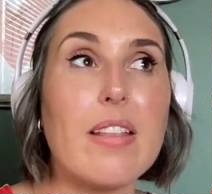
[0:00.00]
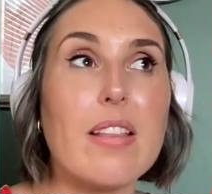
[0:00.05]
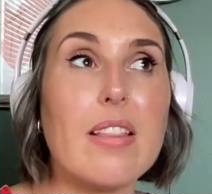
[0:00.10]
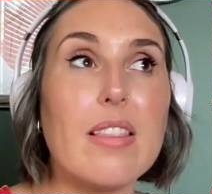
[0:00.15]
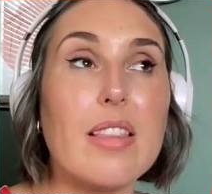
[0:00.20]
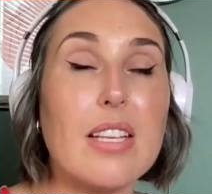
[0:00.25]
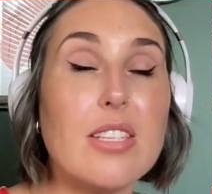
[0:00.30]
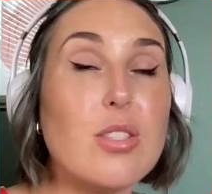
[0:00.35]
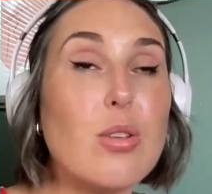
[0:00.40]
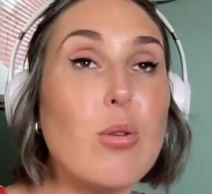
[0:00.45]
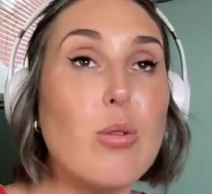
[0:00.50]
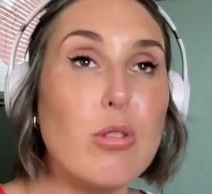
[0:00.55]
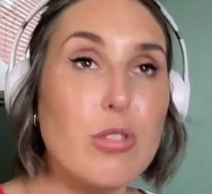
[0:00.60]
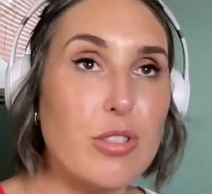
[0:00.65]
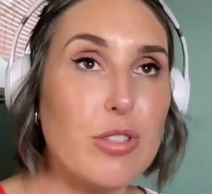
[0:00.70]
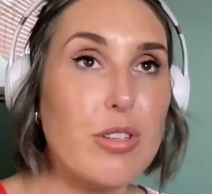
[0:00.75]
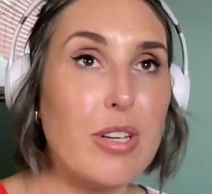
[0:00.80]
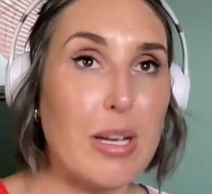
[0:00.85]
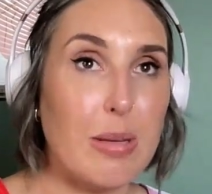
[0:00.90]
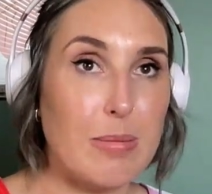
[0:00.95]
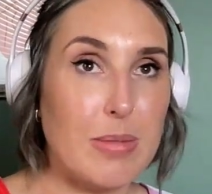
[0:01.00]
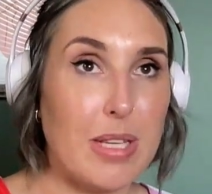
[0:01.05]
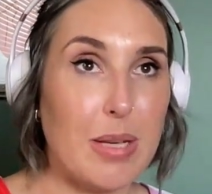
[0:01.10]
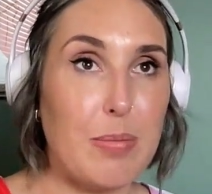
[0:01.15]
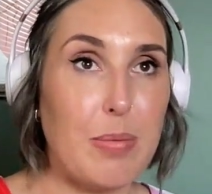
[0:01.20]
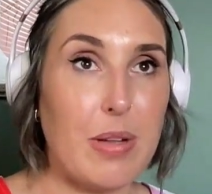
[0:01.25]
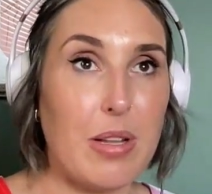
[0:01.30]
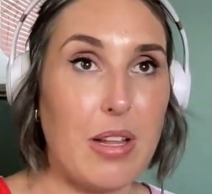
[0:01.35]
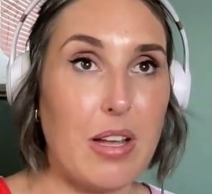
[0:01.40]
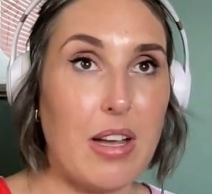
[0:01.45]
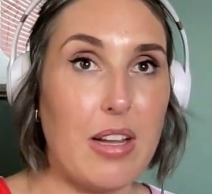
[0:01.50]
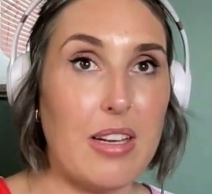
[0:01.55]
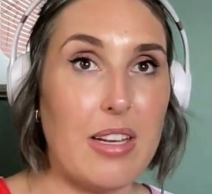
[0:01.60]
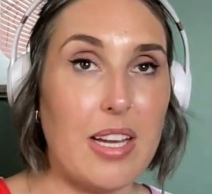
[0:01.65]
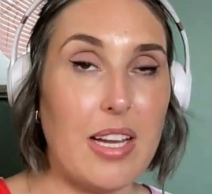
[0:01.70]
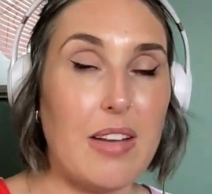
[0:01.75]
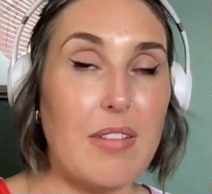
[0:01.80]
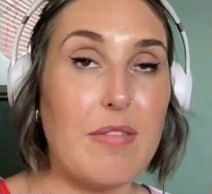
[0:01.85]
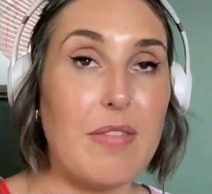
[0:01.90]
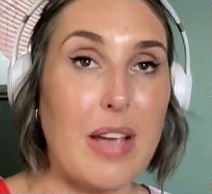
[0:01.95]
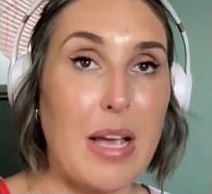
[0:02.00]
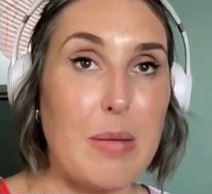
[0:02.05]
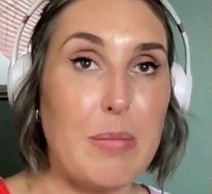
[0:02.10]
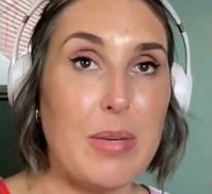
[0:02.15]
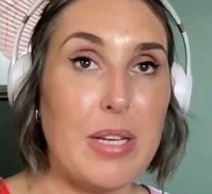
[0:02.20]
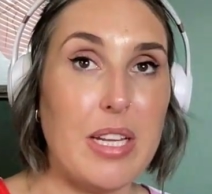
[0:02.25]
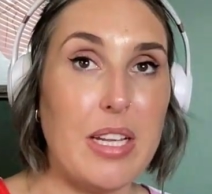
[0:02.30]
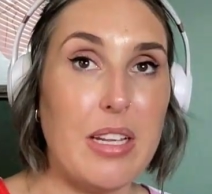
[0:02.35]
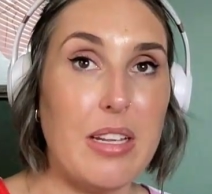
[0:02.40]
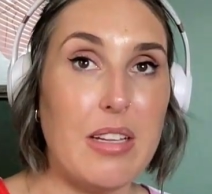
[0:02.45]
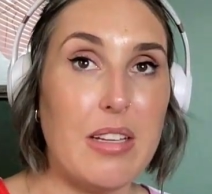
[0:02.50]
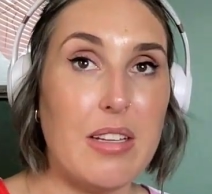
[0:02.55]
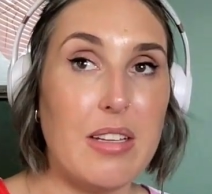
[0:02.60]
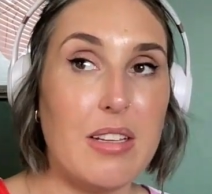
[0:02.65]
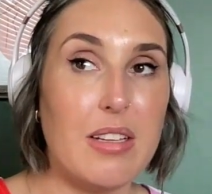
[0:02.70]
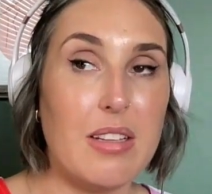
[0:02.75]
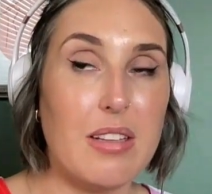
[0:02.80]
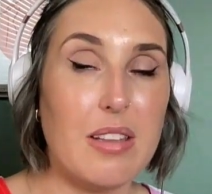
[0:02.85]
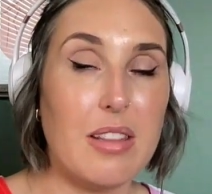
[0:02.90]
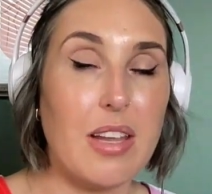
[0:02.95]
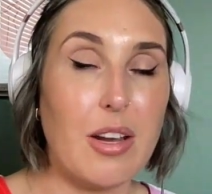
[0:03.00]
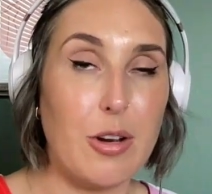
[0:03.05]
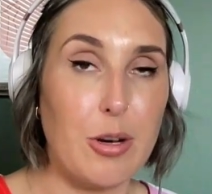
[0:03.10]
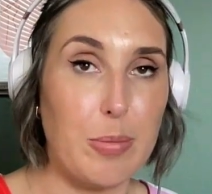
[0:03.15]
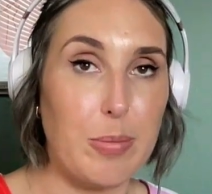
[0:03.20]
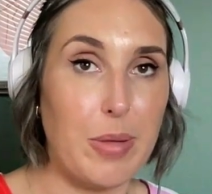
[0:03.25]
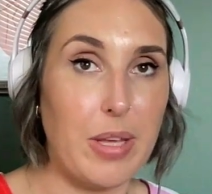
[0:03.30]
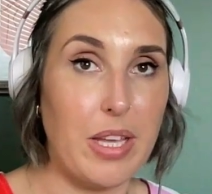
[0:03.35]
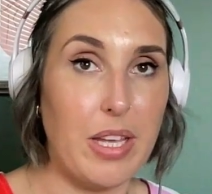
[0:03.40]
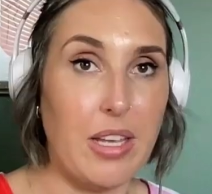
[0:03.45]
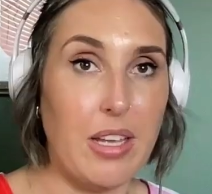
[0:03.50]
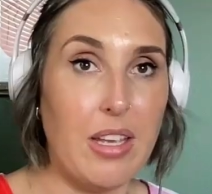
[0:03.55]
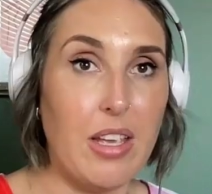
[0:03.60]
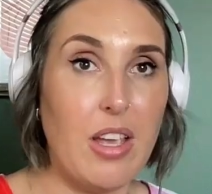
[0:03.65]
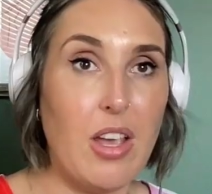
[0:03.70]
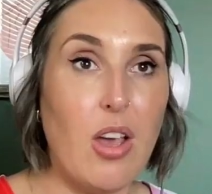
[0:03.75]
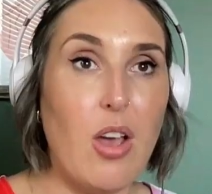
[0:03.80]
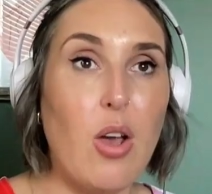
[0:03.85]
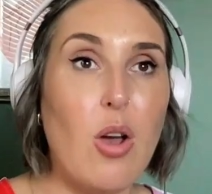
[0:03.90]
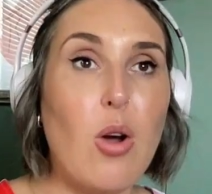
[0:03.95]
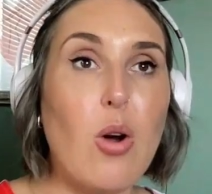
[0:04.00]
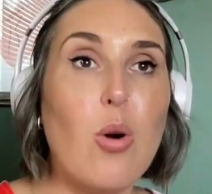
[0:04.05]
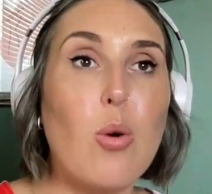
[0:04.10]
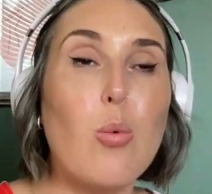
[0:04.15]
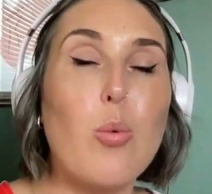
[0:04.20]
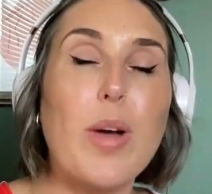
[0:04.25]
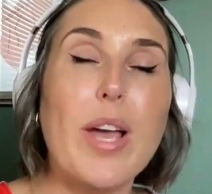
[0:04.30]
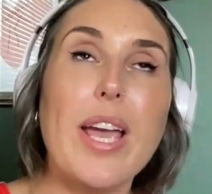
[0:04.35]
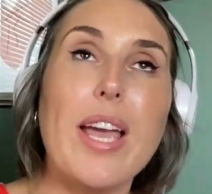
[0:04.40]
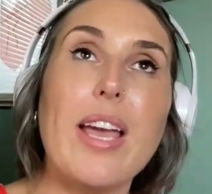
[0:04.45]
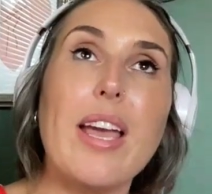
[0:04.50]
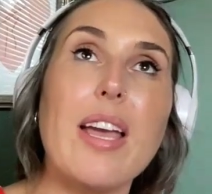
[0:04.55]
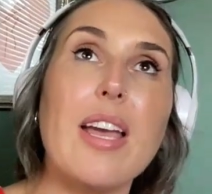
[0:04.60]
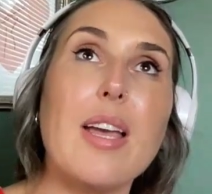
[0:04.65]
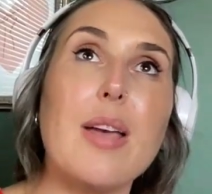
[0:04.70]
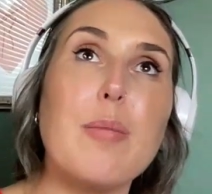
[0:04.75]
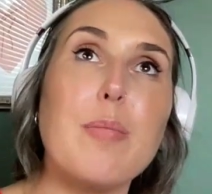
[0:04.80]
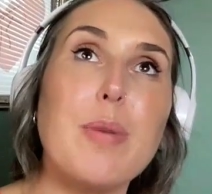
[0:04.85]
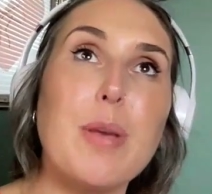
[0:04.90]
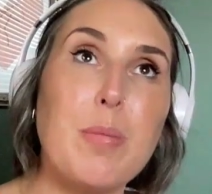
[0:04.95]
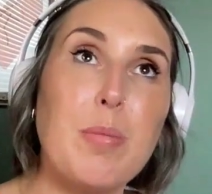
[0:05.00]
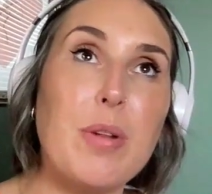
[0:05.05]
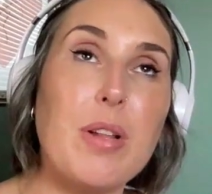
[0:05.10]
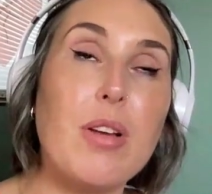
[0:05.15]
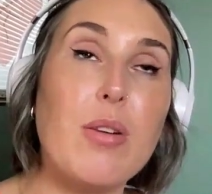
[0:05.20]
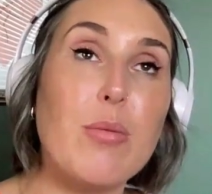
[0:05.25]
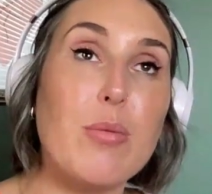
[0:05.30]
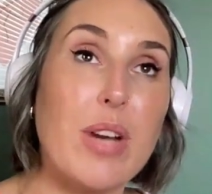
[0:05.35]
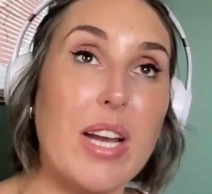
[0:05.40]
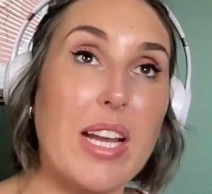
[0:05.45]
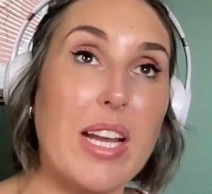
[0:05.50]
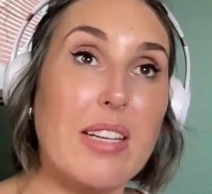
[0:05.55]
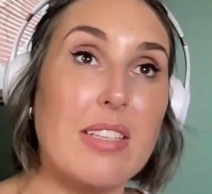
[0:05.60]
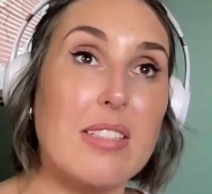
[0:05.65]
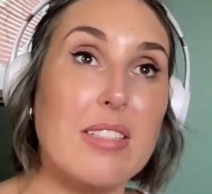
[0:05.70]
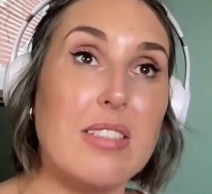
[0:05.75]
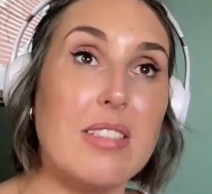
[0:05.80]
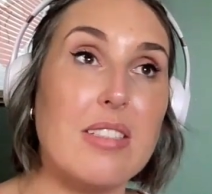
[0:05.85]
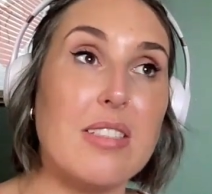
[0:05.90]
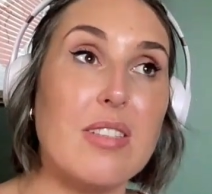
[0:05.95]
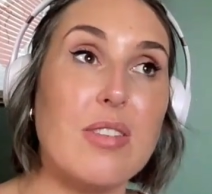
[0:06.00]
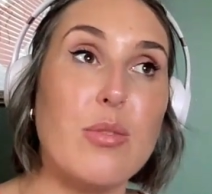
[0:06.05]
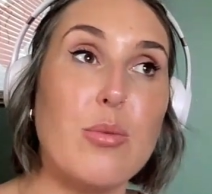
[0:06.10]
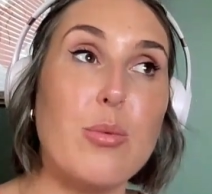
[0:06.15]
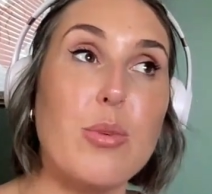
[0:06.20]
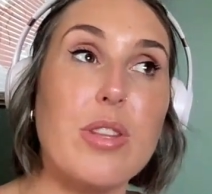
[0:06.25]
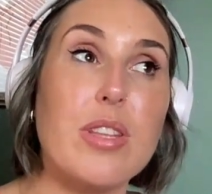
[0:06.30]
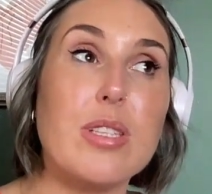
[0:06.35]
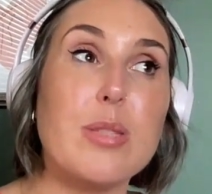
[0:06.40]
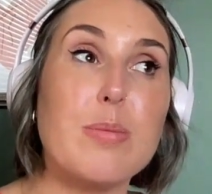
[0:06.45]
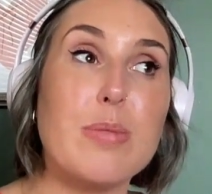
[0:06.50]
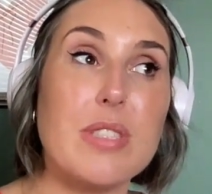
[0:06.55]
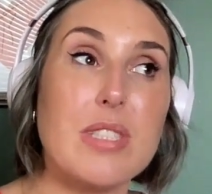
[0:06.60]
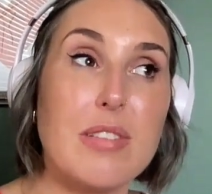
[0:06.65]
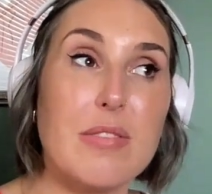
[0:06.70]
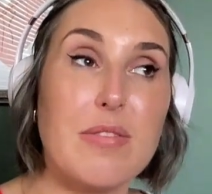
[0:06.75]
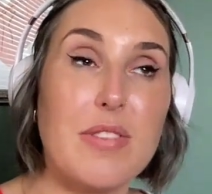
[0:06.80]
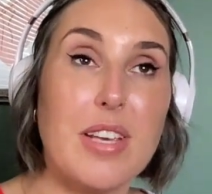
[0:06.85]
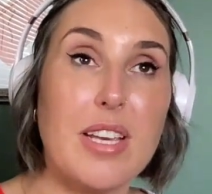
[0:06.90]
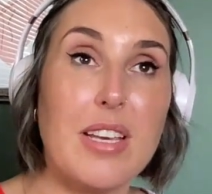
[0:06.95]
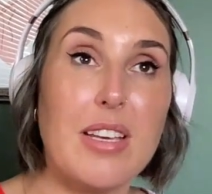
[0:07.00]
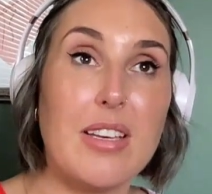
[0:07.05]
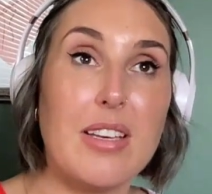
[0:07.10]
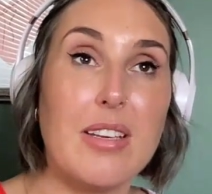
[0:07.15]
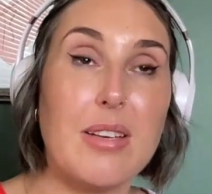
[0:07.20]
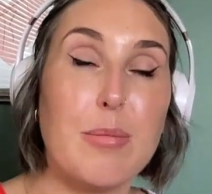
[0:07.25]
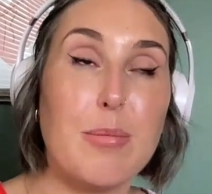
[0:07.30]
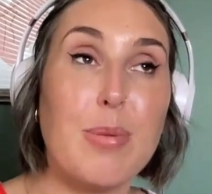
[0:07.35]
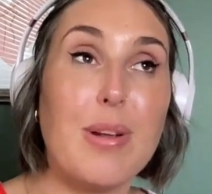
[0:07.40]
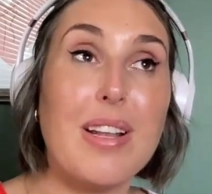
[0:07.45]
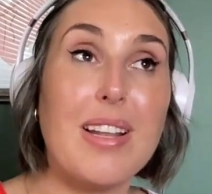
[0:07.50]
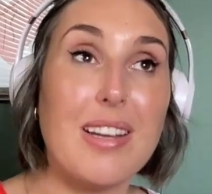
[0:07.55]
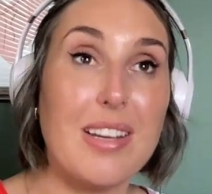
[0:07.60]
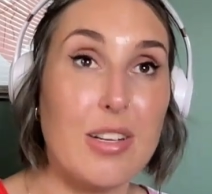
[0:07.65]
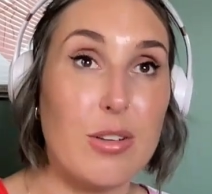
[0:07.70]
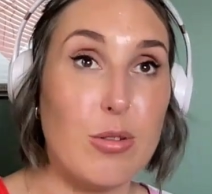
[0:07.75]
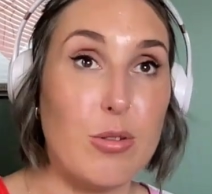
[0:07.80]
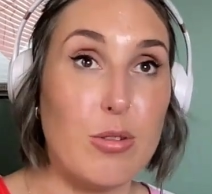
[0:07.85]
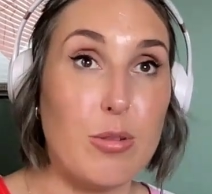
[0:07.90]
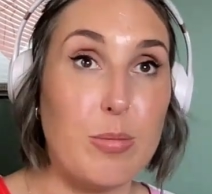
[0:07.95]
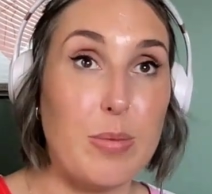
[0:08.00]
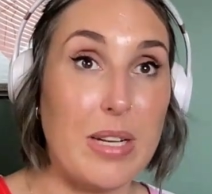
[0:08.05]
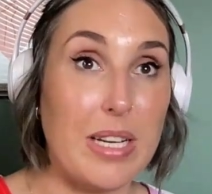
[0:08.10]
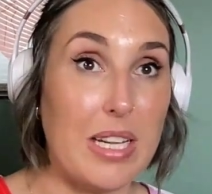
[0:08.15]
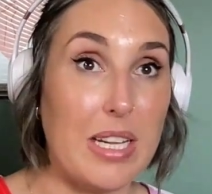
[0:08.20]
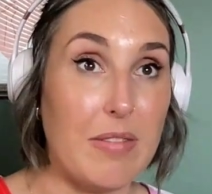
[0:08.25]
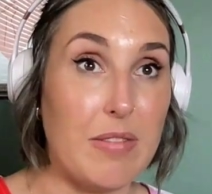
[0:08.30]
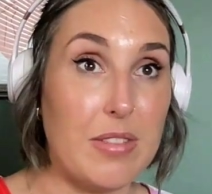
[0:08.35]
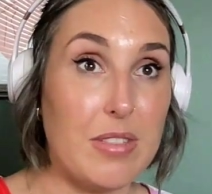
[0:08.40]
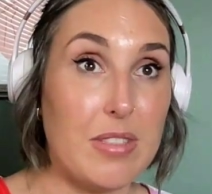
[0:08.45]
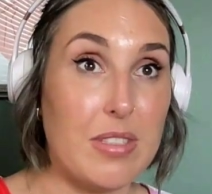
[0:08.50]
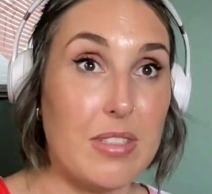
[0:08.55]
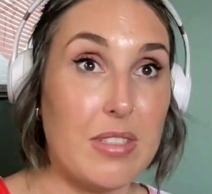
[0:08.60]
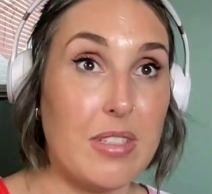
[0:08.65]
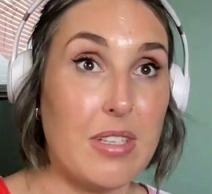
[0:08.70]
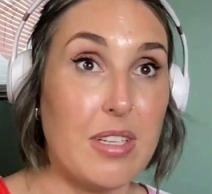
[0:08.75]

This also comes up a lot in family therapy, where people are raised with specific political beliefs.